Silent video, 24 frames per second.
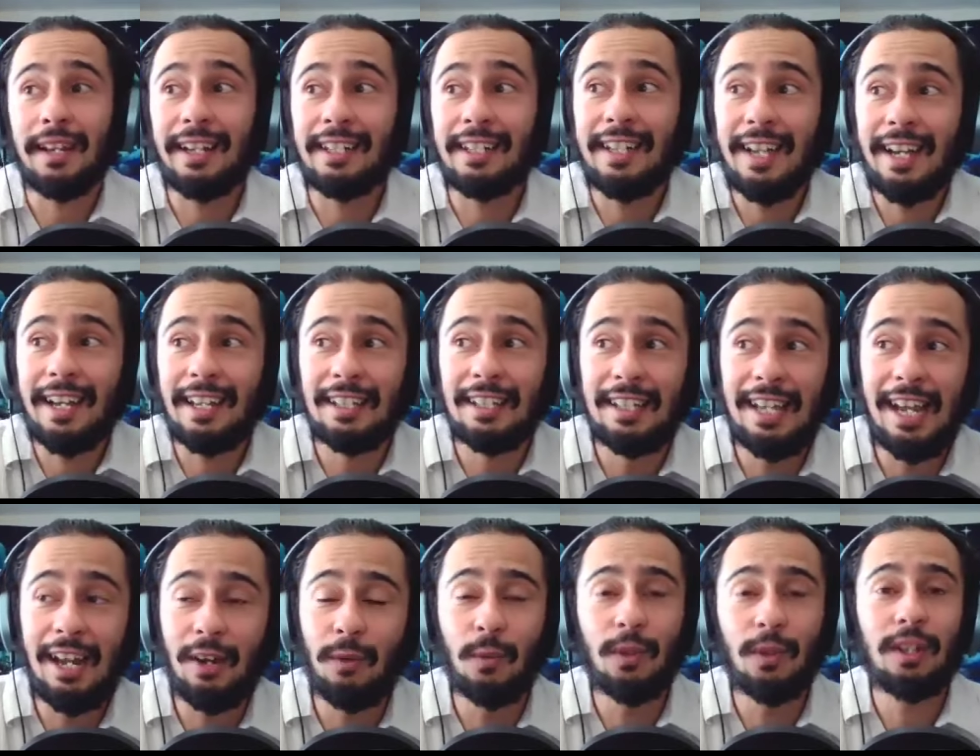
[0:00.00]
Like that,
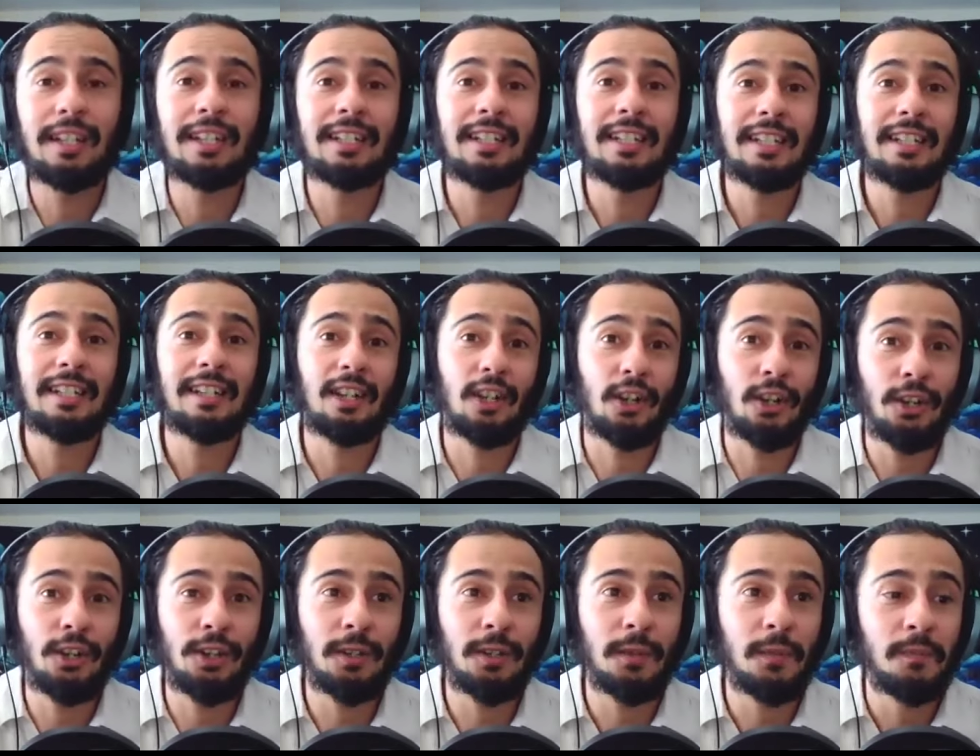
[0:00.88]
that really did
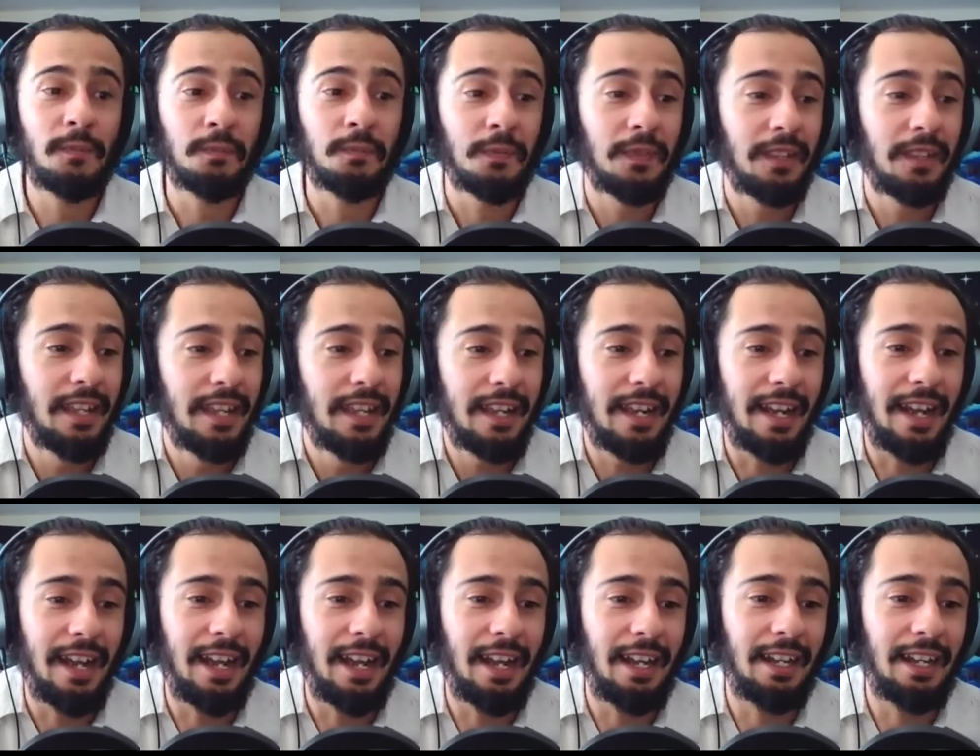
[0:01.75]
occur. Right.
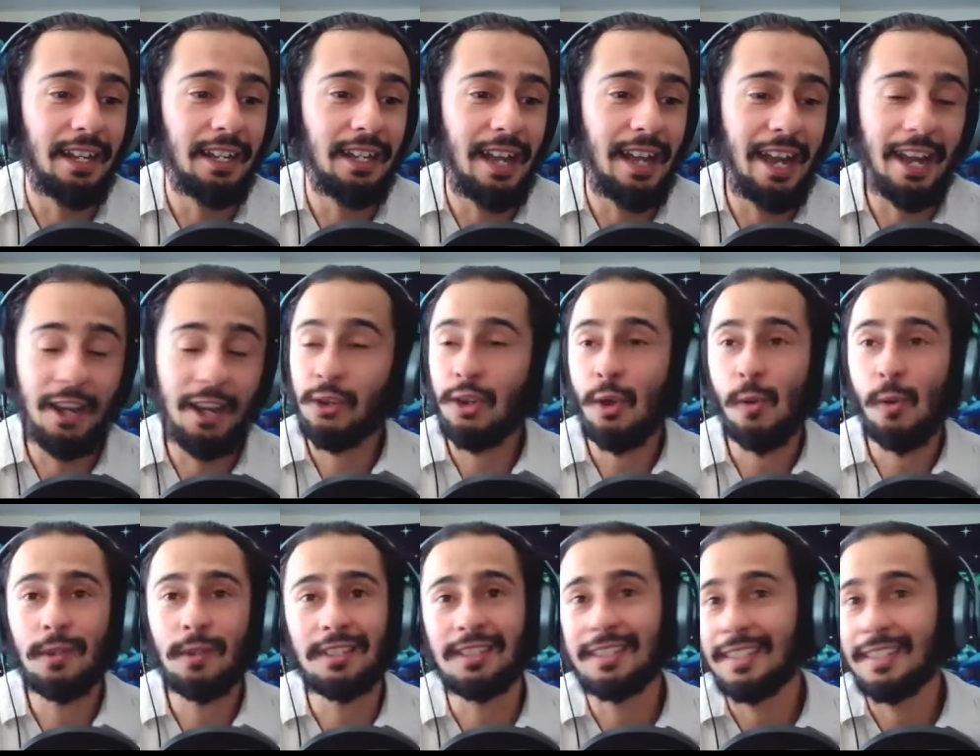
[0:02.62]
Uh, I don't know
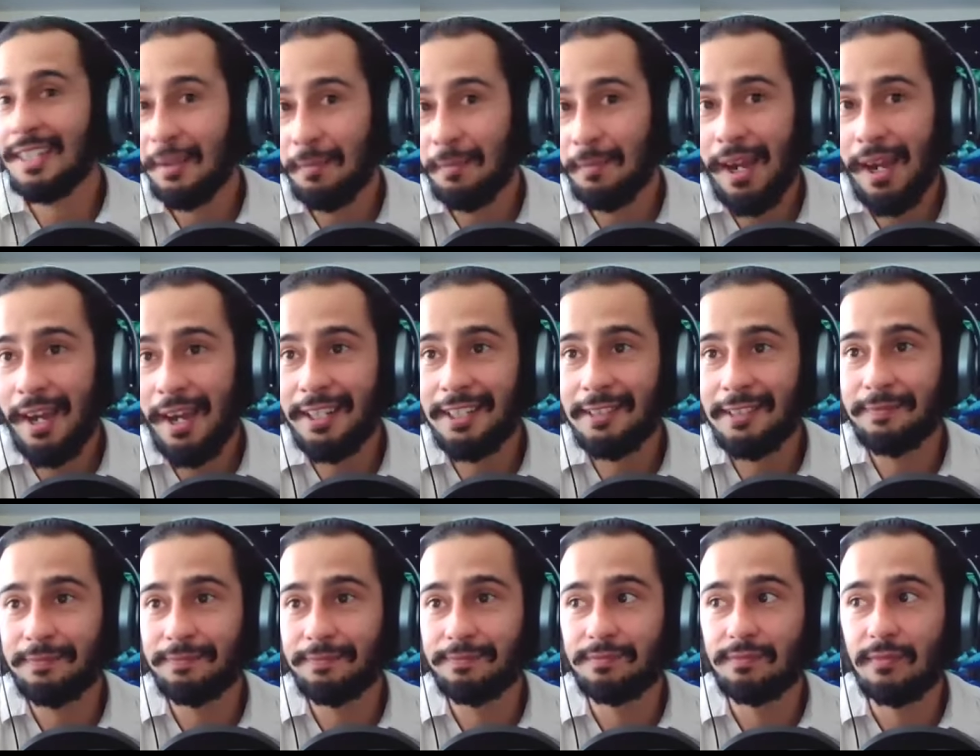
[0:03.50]
what to think about
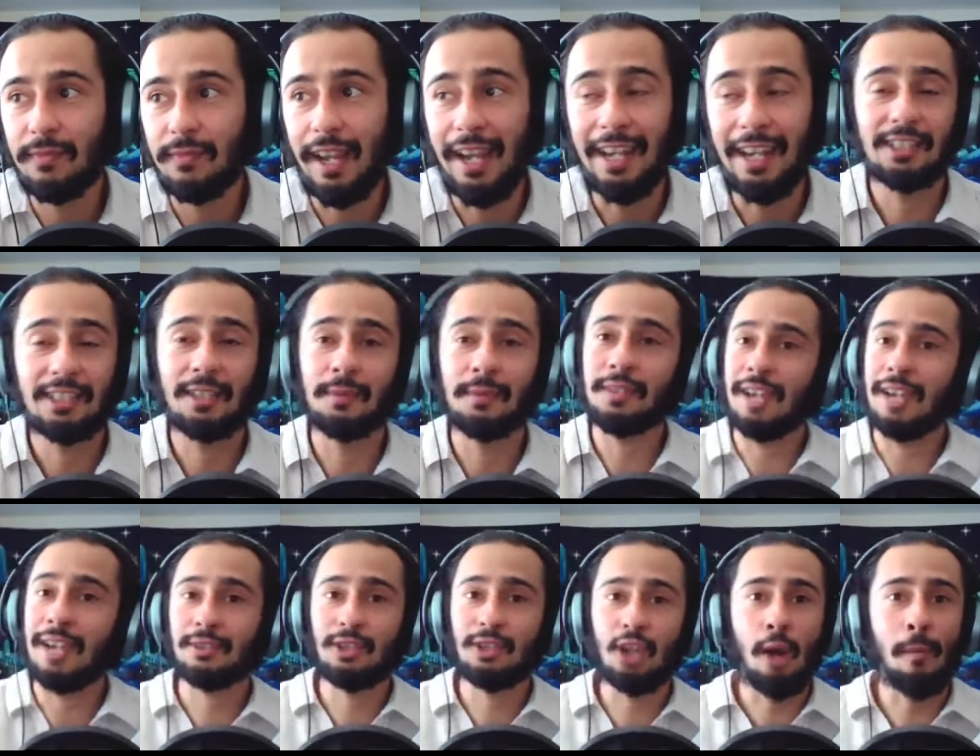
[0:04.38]
it. I
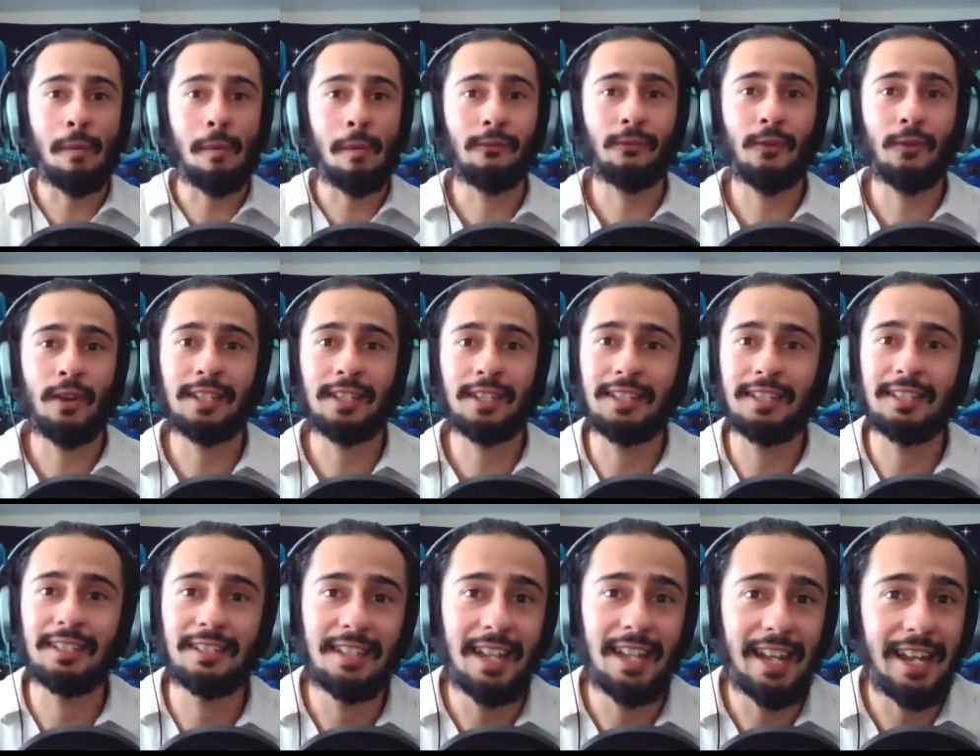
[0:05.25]
sometimes call my friend to
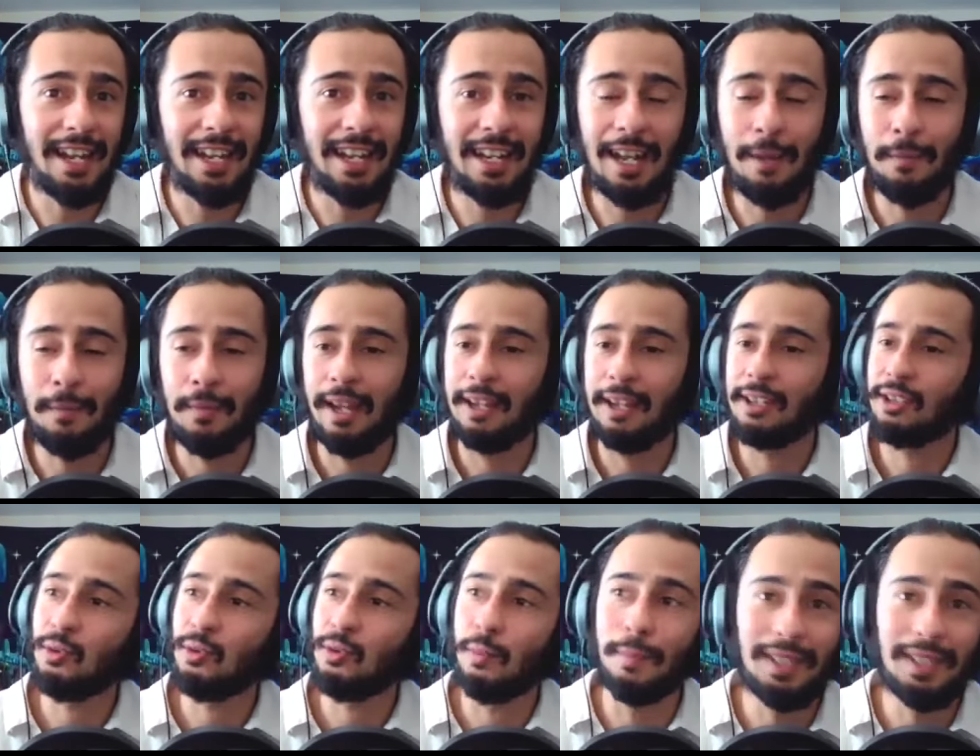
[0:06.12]
this day and I'm like,
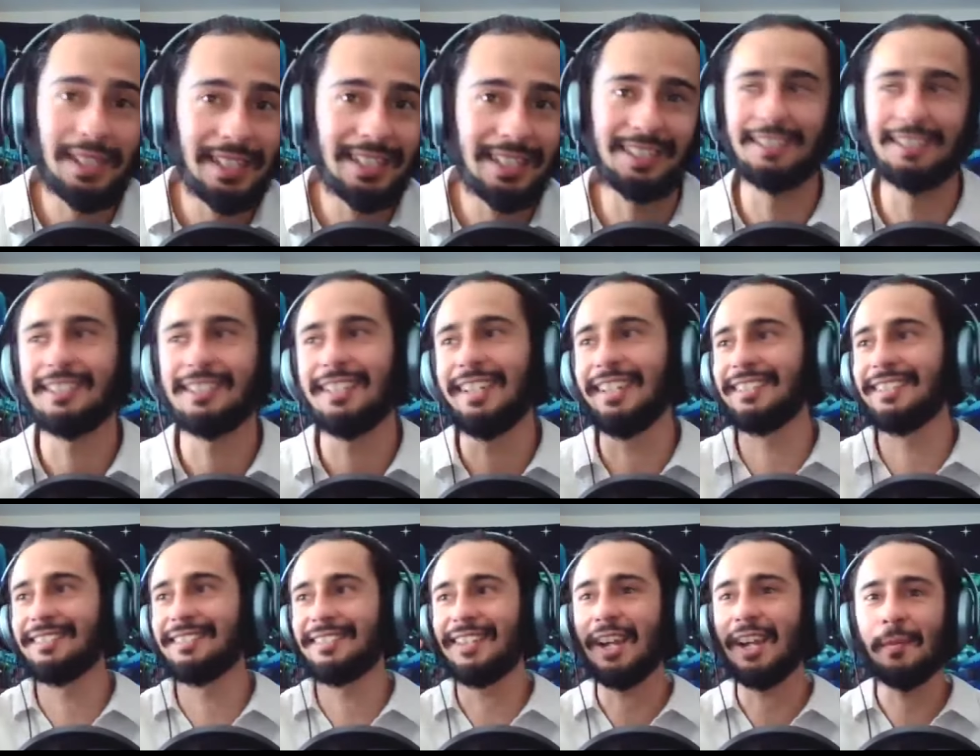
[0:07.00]
dude, please, like,
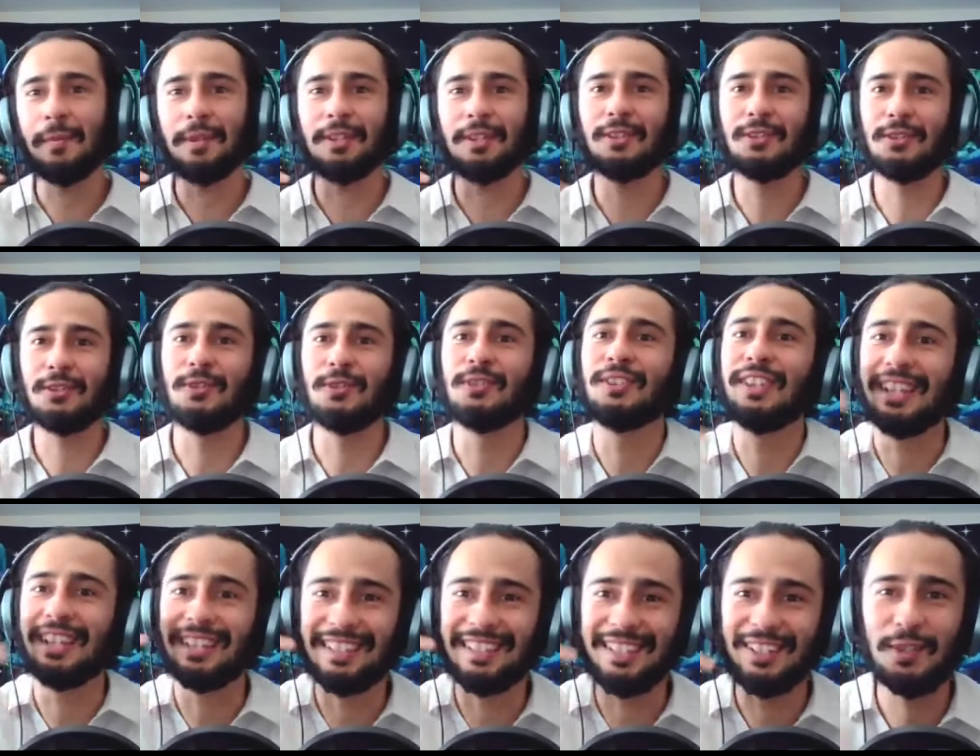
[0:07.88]
tell me the truth.
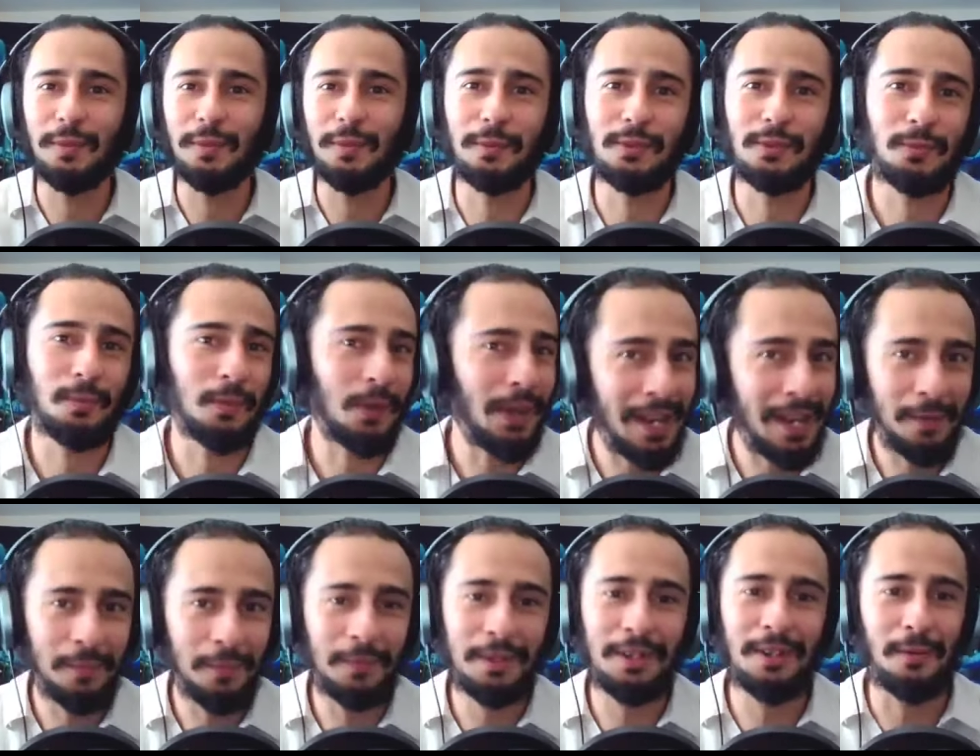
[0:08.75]
Like, did you
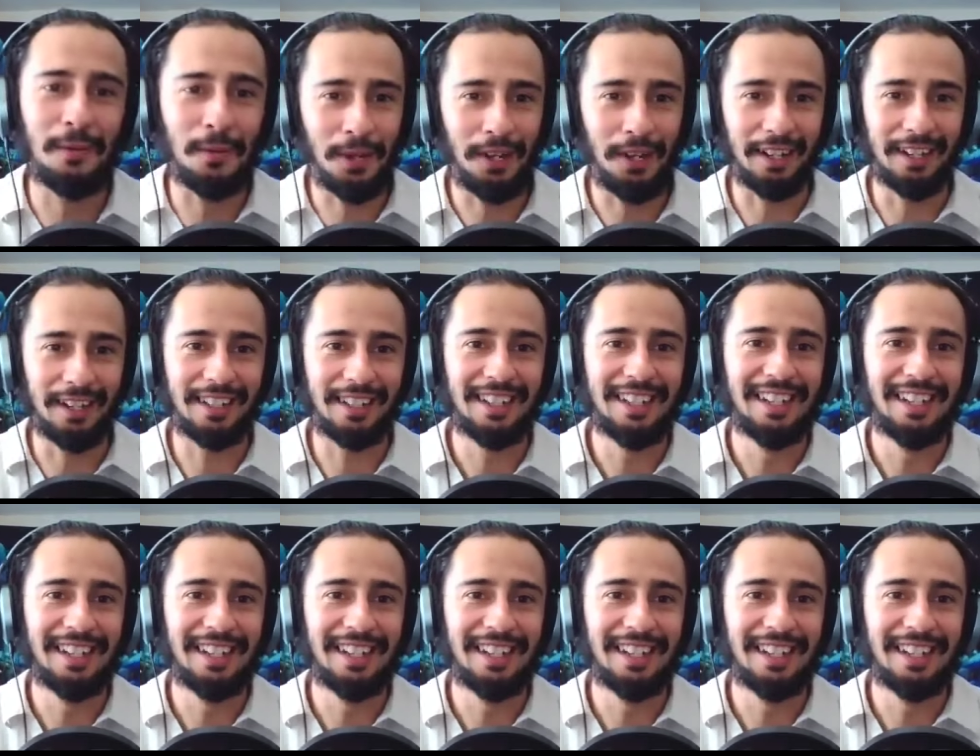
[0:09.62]
prank me or what?